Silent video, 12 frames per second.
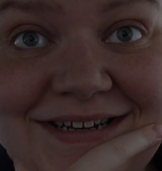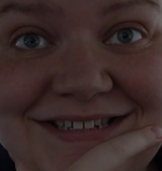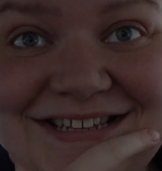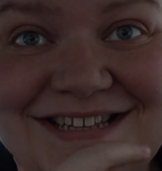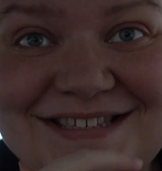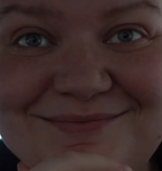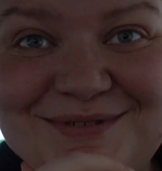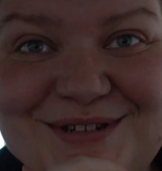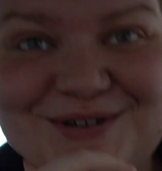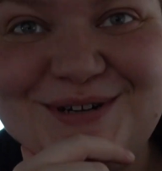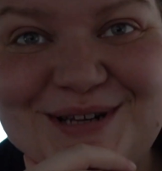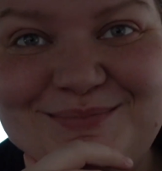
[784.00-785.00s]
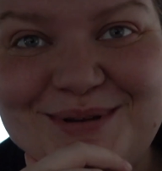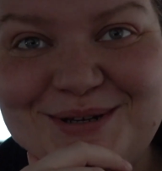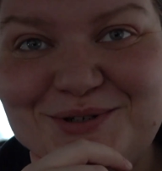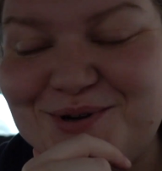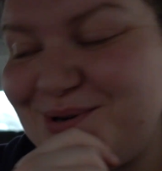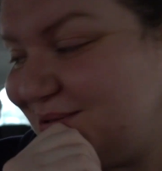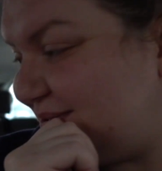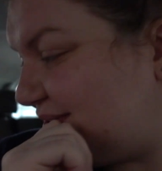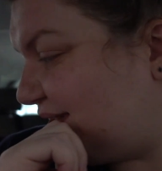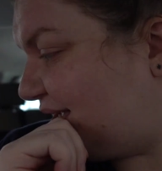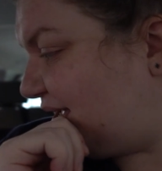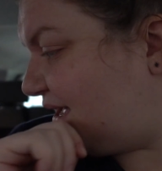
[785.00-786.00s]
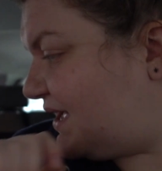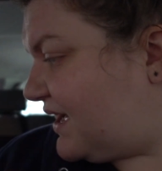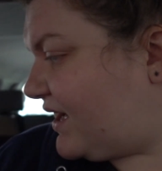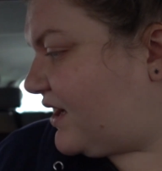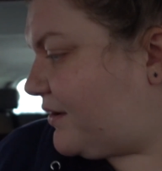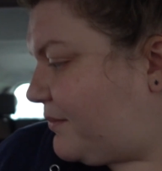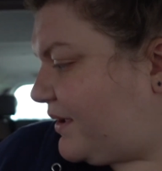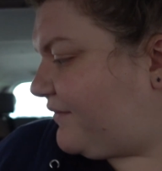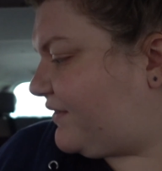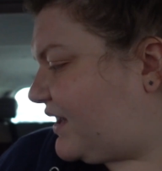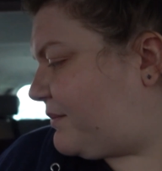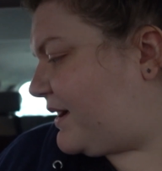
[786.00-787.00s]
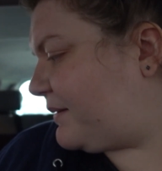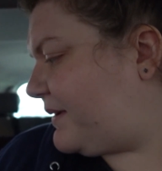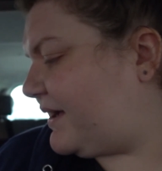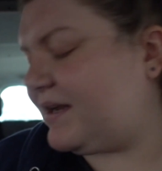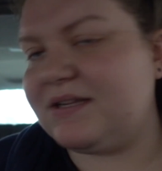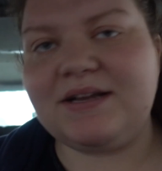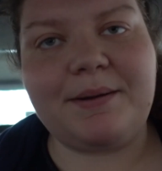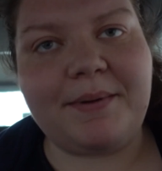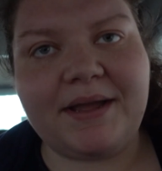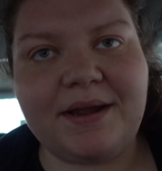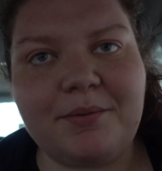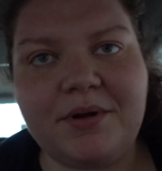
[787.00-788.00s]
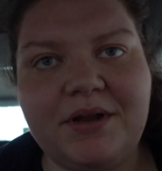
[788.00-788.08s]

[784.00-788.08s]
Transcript: to take some maternity pictures. I've got a backpack and I got my camera